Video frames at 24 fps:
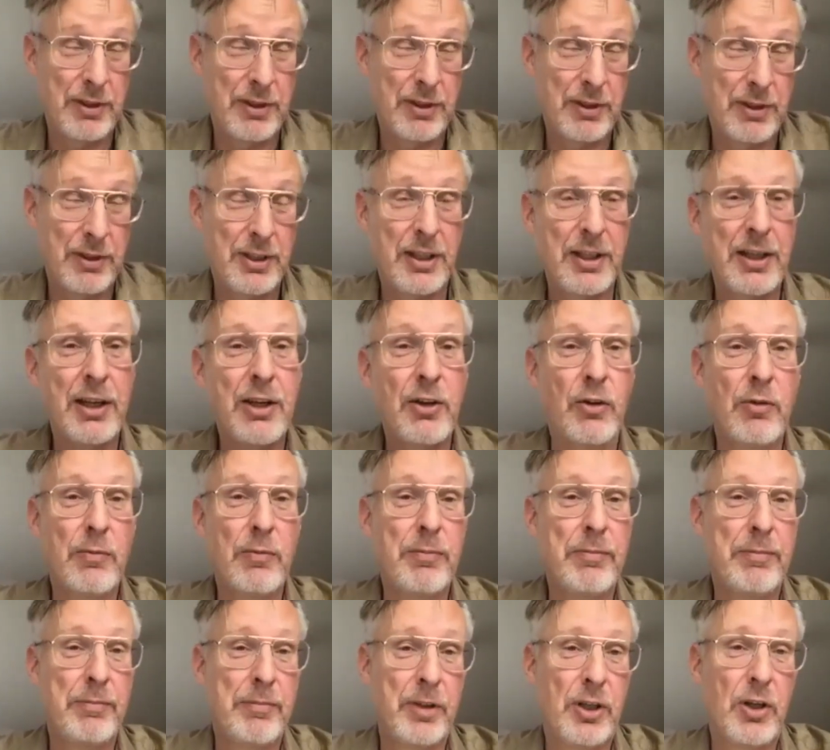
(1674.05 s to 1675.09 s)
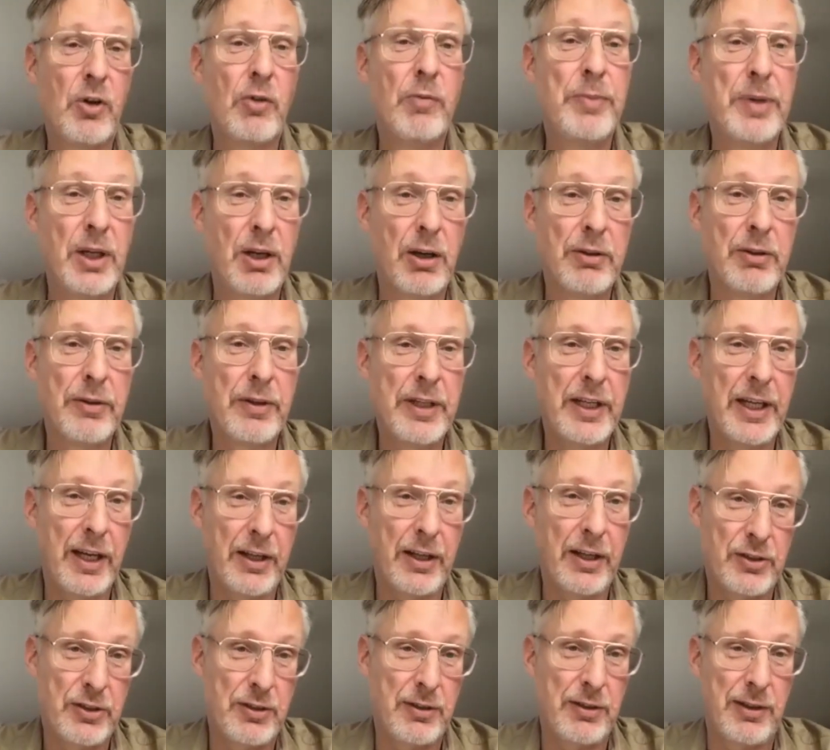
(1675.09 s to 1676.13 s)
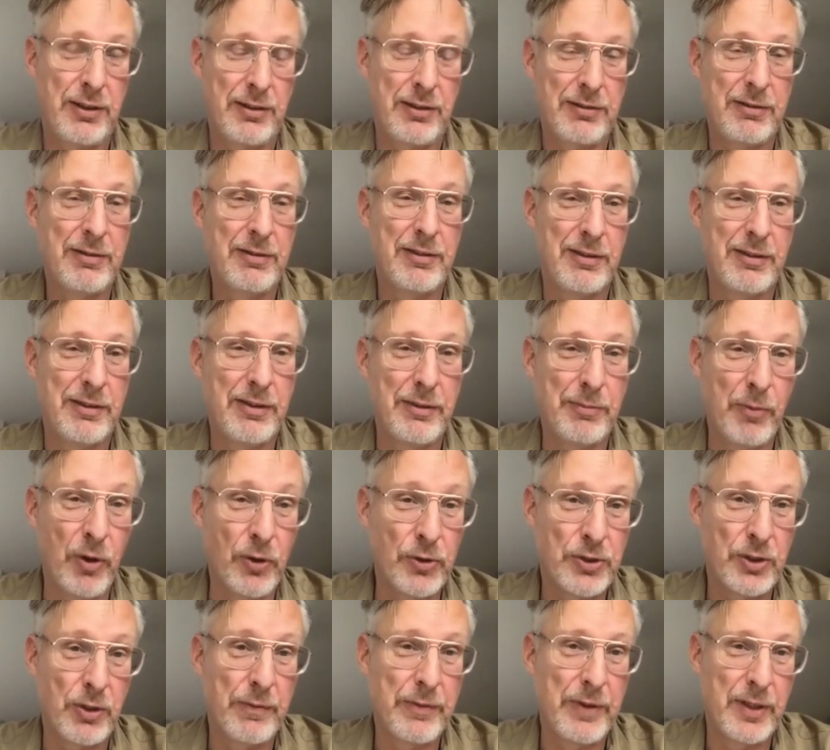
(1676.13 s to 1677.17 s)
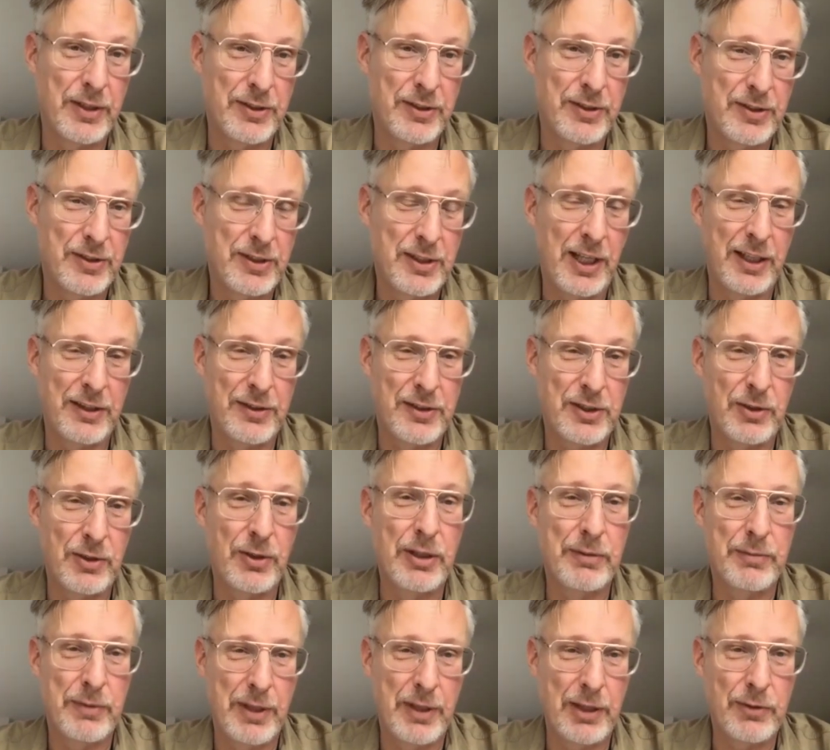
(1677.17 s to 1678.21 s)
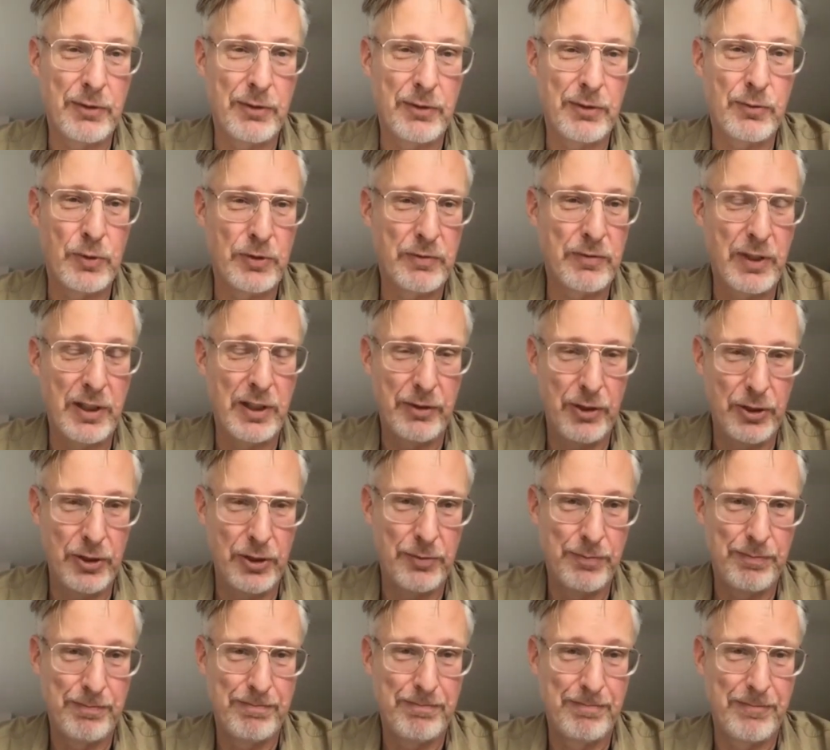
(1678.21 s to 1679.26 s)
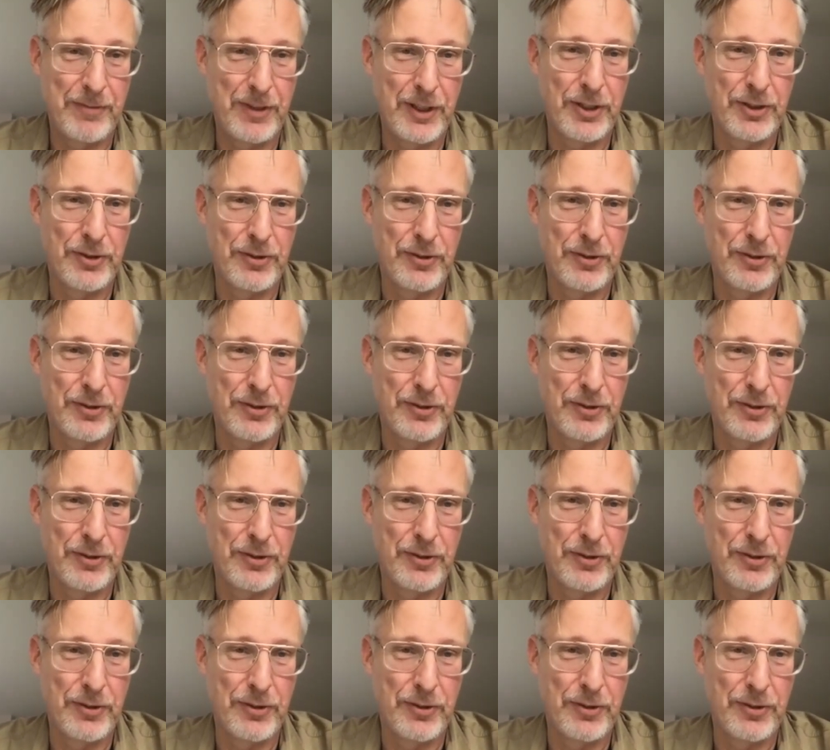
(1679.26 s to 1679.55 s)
go go beyond the actual uh, most obvious thing. So uh, that was very good. Very good. Thank